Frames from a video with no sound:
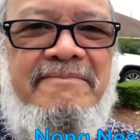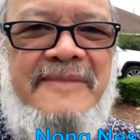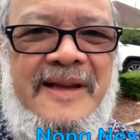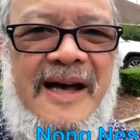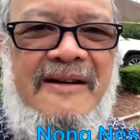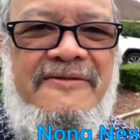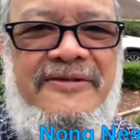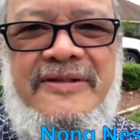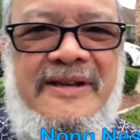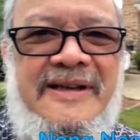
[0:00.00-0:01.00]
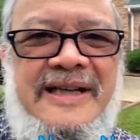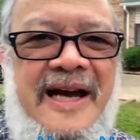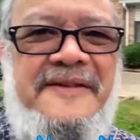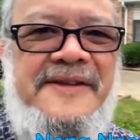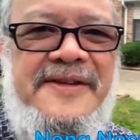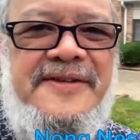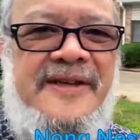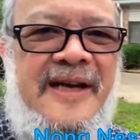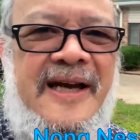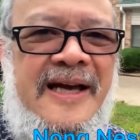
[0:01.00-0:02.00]
love kindness,
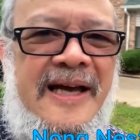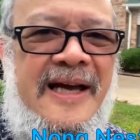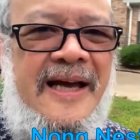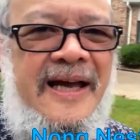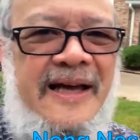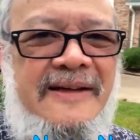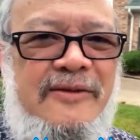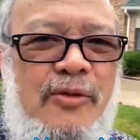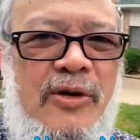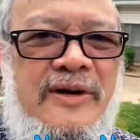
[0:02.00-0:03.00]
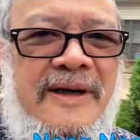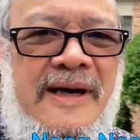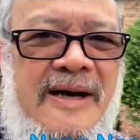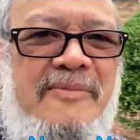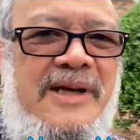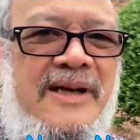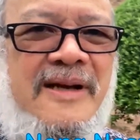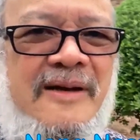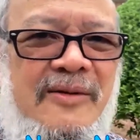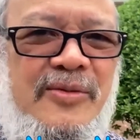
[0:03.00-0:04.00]
and walk humbly
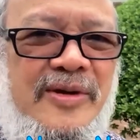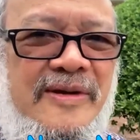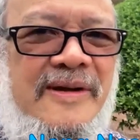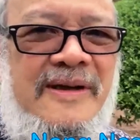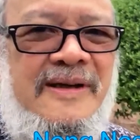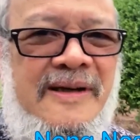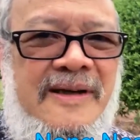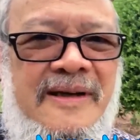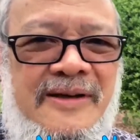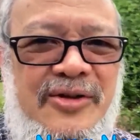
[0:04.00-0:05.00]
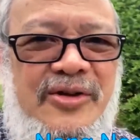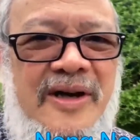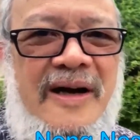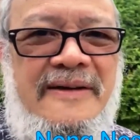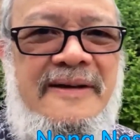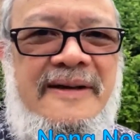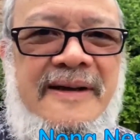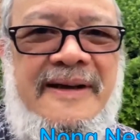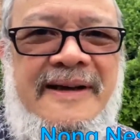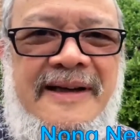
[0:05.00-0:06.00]
with your God.
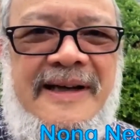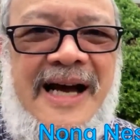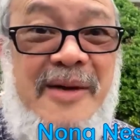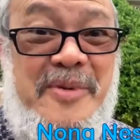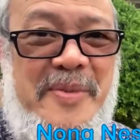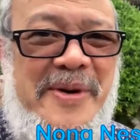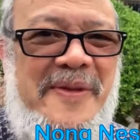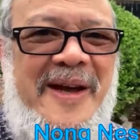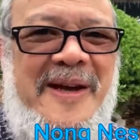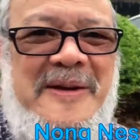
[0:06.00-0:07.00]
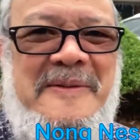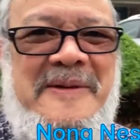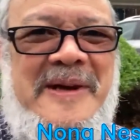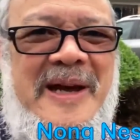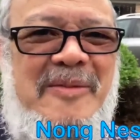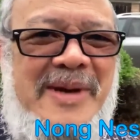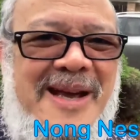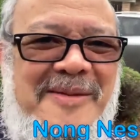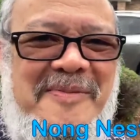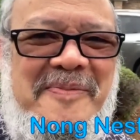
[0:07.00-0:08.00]
Happy birthday. Amen.